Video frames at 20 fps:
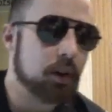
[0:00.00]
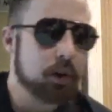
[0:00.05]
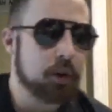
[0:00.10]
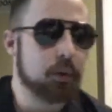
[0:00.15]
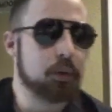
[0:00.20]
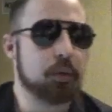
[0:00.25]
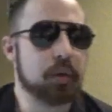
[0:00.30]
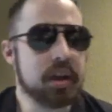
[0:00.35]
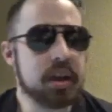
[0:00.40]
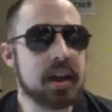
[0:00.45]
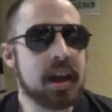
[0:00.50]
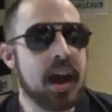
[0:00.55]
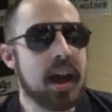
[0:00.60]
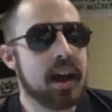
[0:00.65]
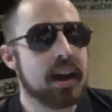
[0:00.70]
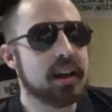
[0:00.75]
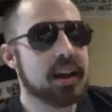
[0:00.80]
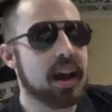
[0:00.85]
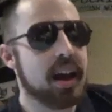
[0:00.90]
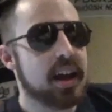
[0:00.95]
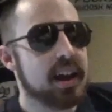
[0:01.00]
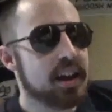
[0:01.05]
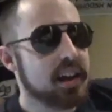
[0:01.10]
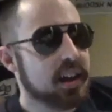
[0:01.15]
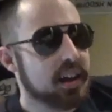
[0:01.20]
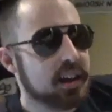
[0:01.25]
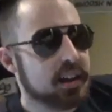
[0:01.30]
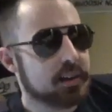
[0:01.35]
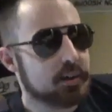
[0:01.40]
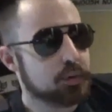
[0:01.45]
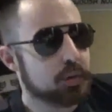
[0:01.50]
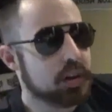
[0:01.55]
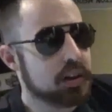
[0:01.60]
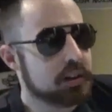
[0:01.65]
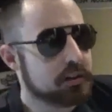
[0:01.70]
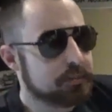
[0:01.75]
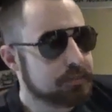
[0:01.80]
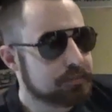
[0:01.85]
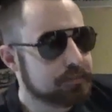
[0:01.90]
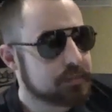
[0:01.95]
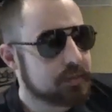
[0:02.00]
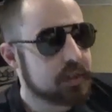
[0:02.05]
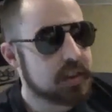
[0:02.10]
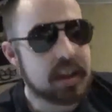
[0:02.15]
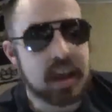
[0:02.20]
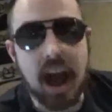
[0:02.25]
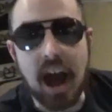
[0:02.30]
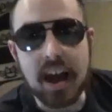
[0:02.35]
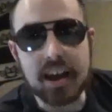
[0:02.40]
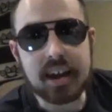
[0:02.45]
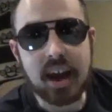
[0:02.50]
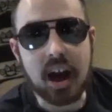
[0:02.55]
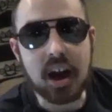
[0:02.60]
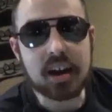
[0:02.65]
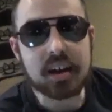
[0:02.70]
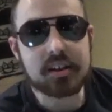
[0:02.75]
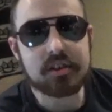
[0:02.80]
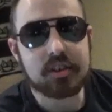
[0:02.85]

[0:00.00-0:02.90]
we had the Iconics